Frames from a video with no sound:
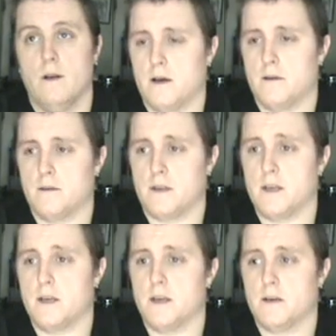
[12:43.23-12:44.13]
Uh,
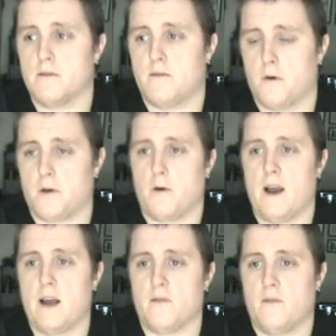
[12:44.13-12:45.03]
the
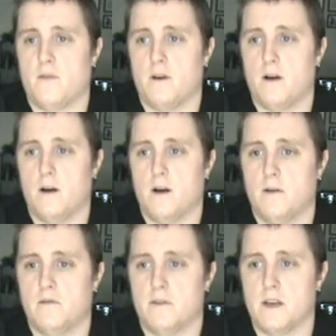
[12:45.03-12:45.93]
photograph
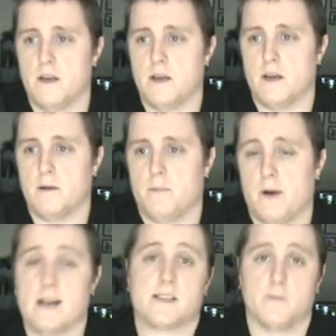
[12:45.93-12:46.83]
of the
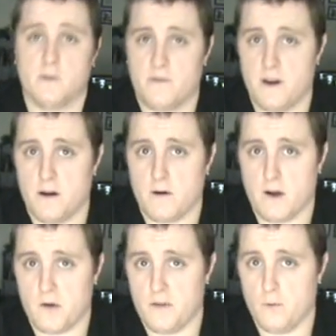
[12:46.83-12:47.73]
possible figure
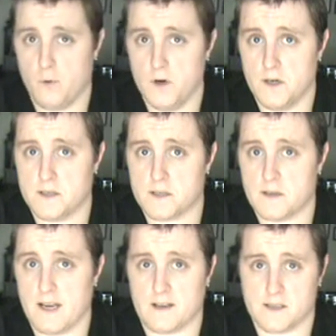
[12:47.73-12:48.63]
out in the
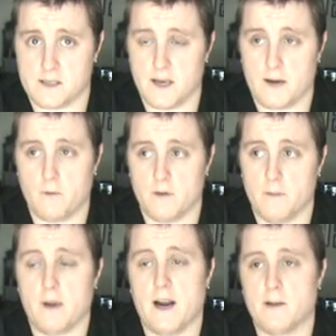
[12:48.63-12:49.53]
woods at the site where the
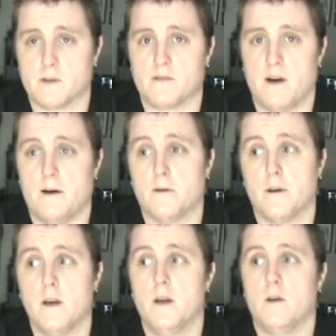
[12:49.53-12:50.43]
body was found
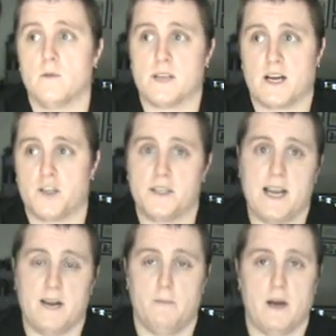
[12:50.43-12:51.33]
was actually
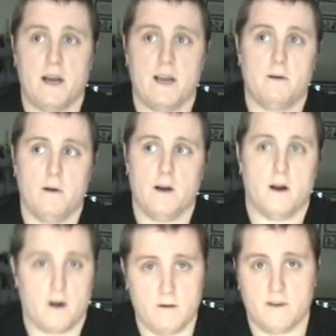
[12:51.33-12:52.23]
taken by
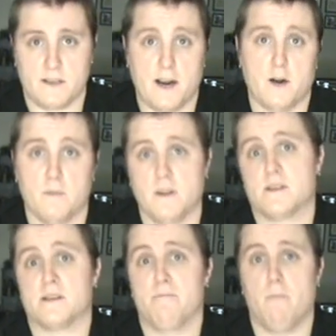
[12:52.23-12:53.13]
uh, our investigator
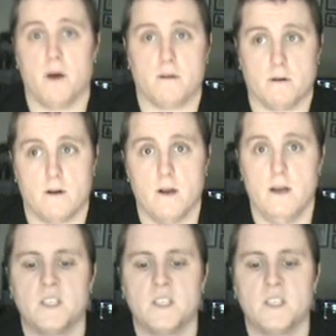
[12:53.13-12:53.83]
Melissa's mother.